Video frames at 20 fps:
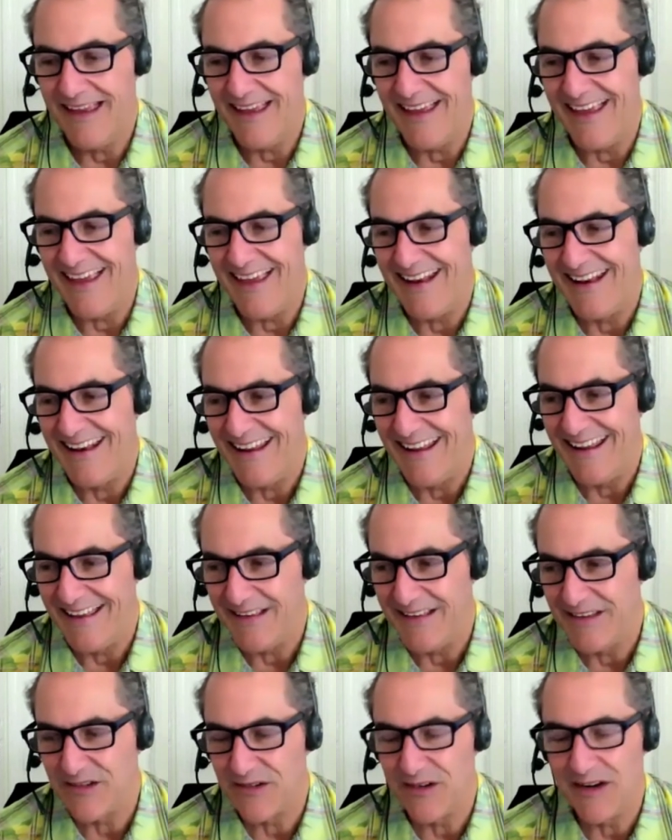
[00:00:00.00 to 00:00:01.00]
And
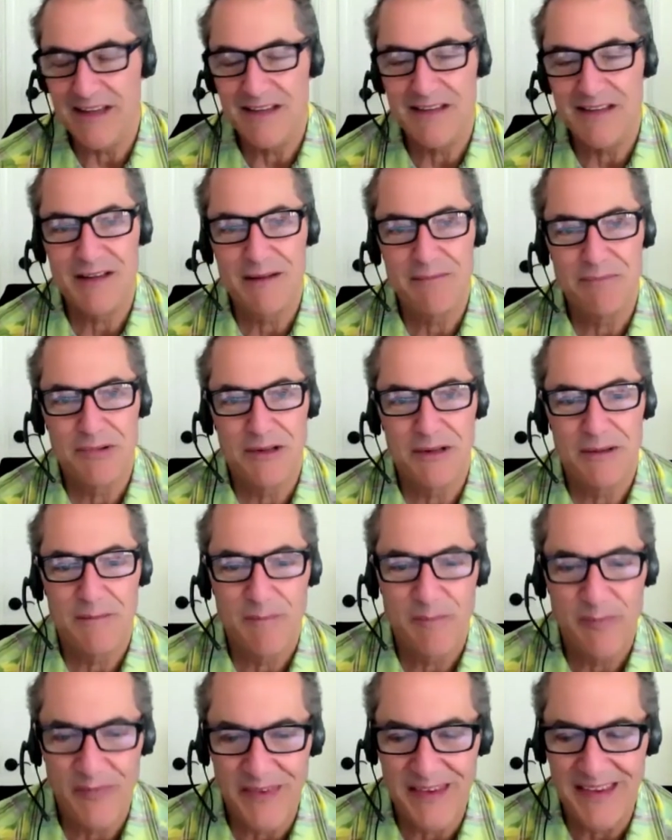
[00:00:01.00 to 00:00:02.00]
uh, it's really
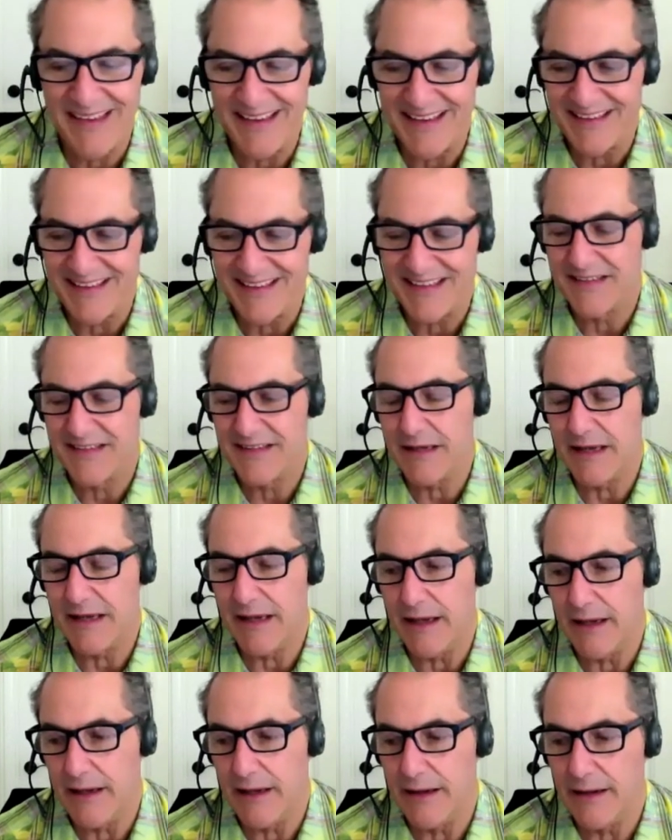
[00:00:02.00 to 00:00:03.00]
simple, it's
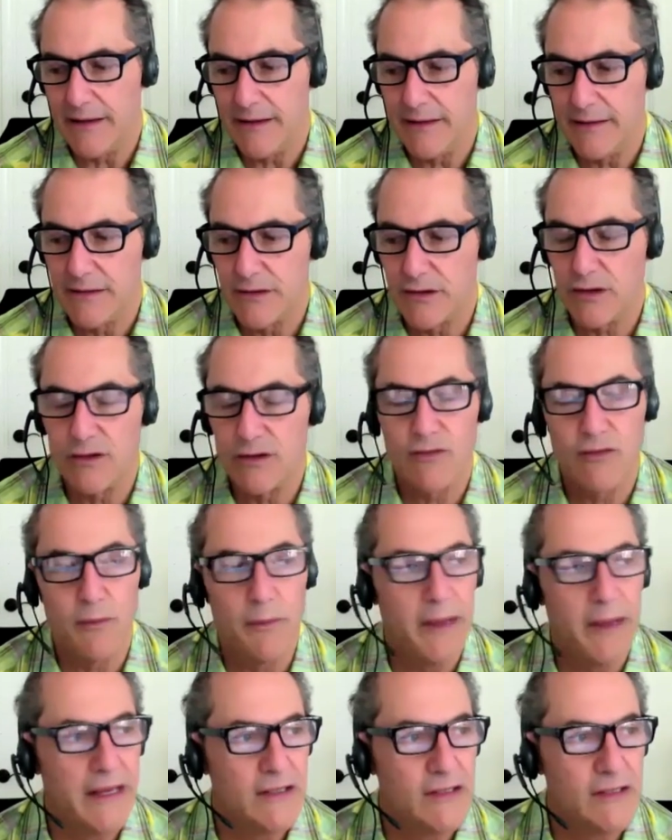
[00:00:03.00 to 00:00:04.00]
uh,
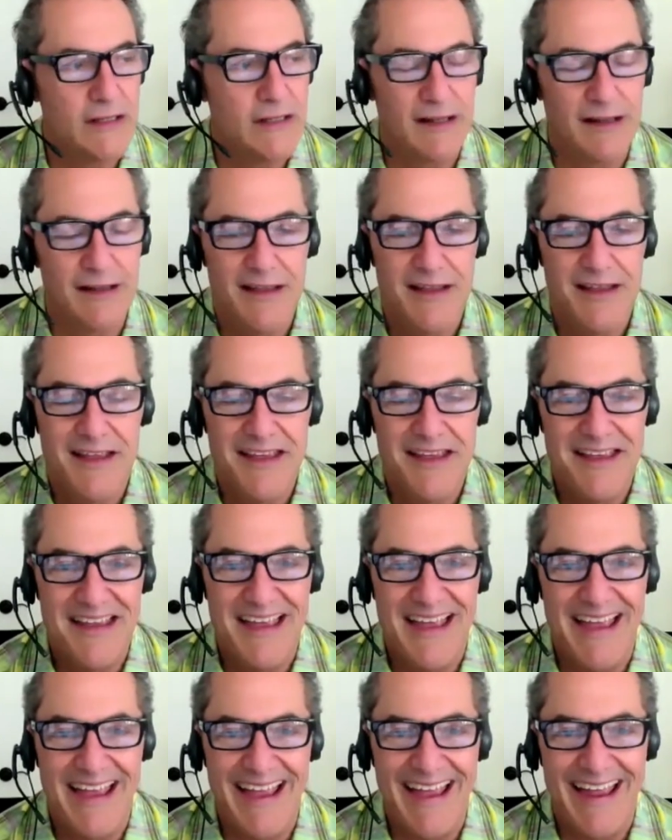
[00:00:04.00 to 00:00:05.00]
transformational,
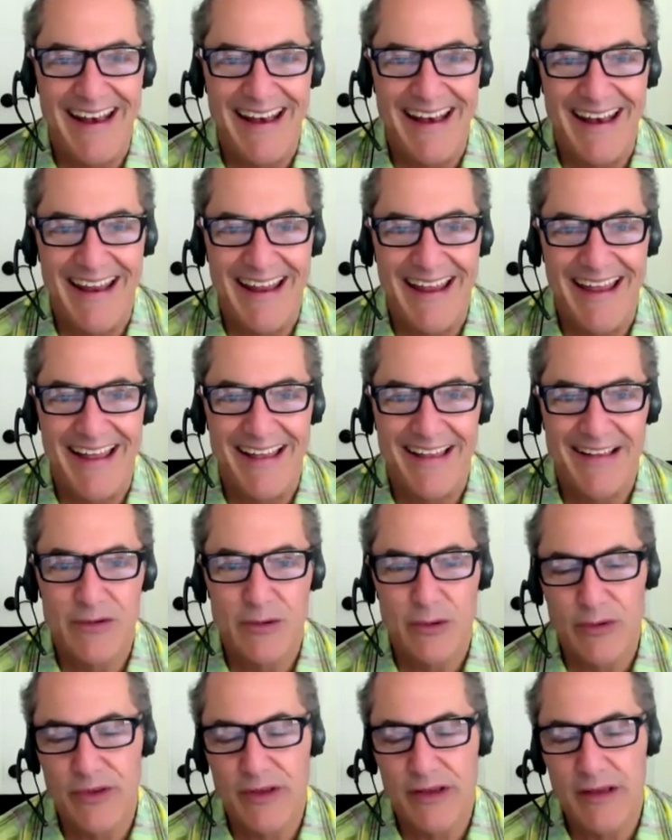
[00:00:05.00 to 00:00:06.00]
and uh, it's
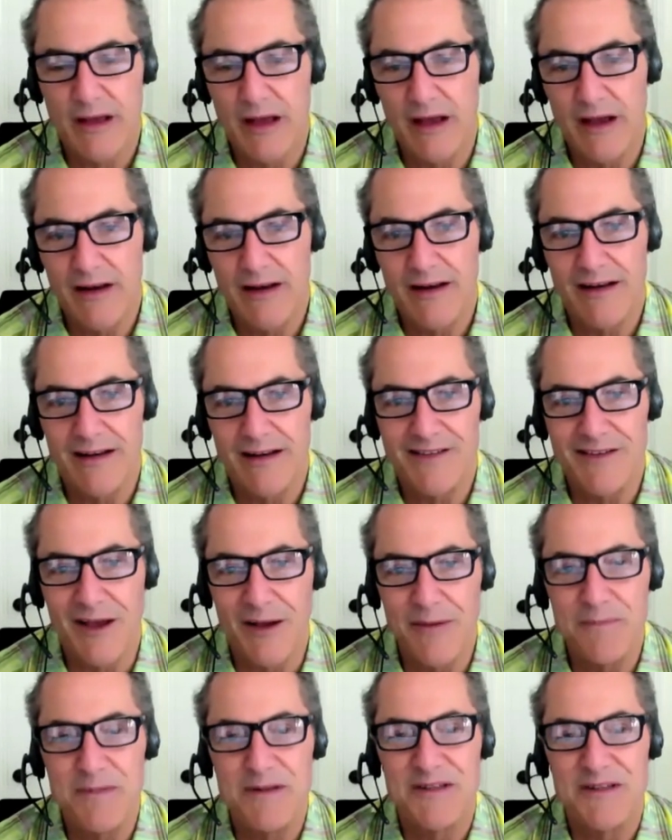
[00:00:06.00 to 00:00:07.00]
called the code, and it's
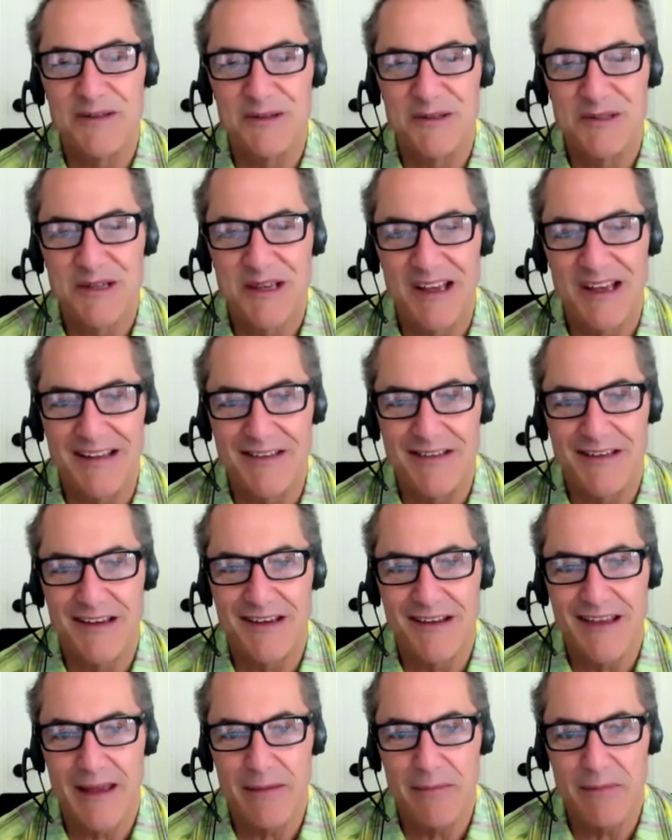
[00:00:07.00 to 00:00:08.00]
open source code, so
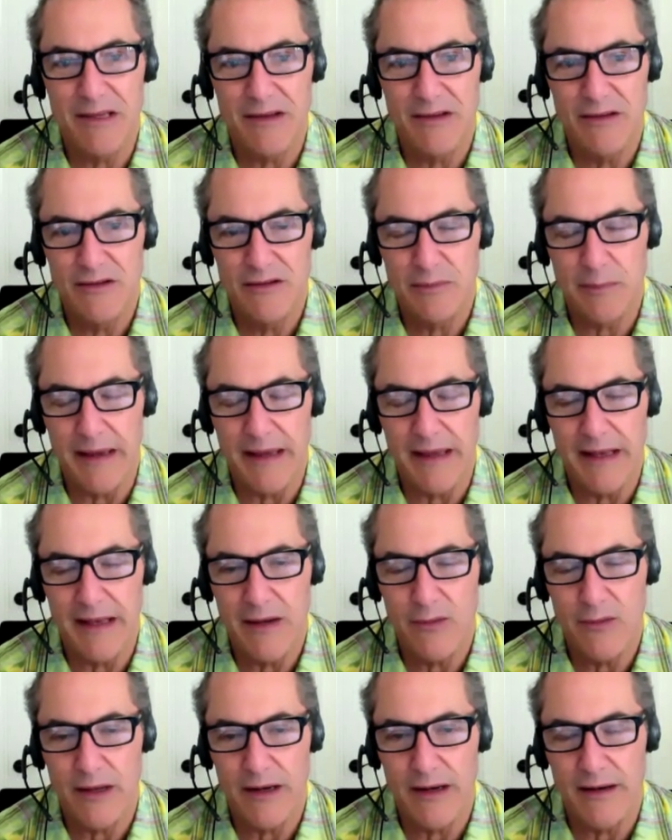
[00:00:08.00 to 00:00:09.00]
it can be used by
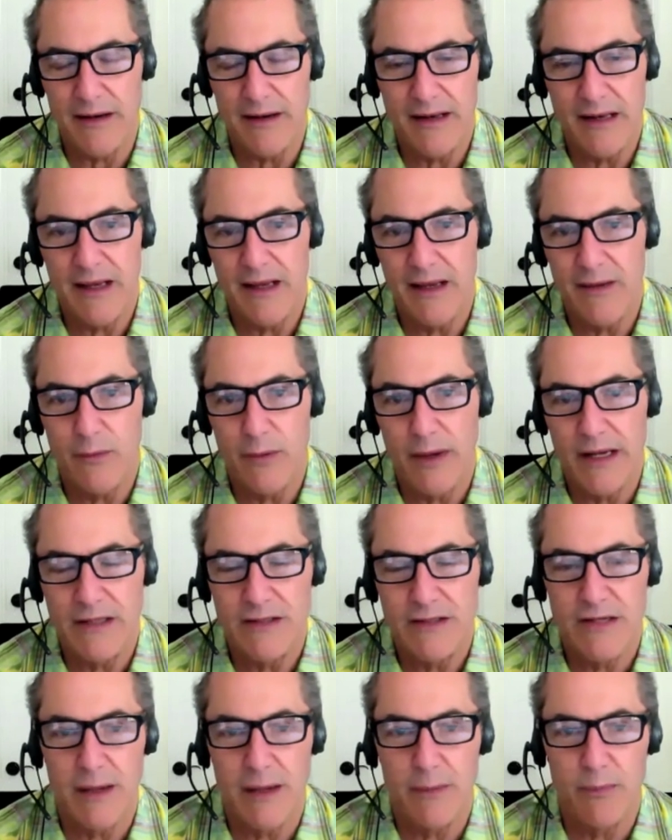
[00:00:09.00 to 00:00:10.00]
anyone in any way,
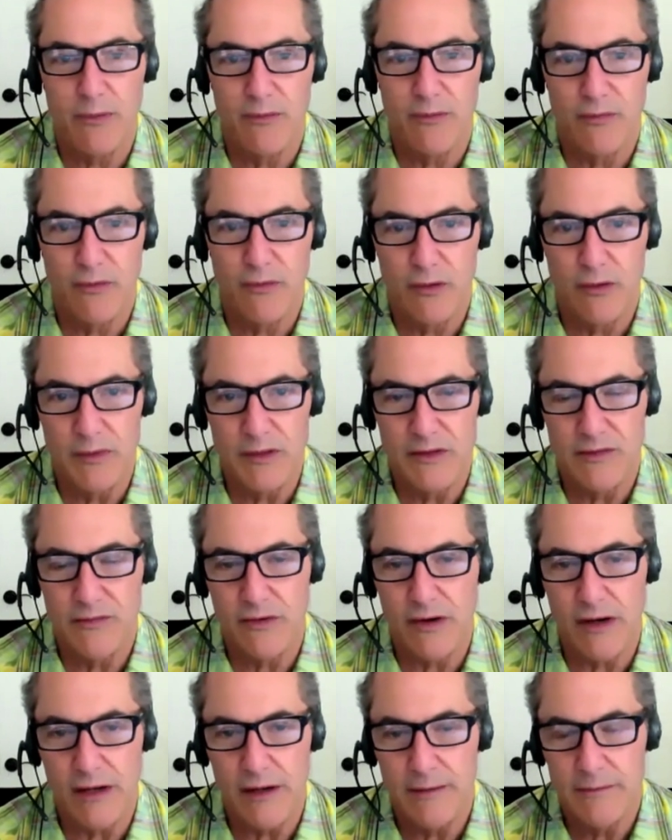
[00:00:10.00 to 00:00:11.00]
shape, or form. It's
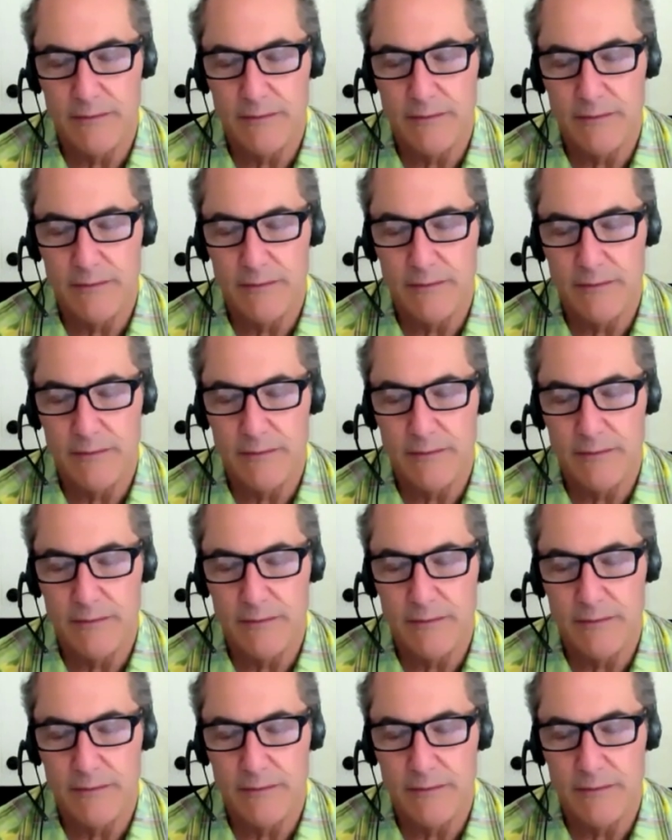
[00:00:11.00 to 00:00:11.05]
free.